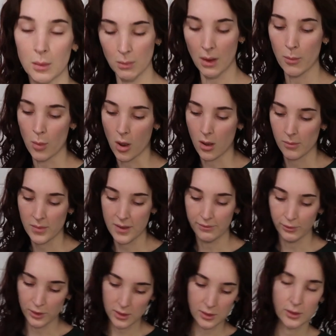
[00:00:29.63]
My mom
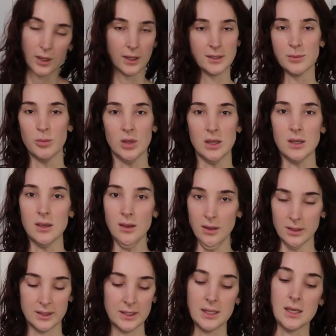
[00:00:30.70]
every year gets me
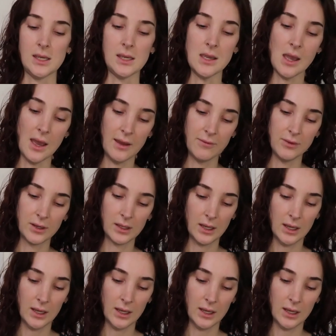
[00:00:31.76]
a tea advent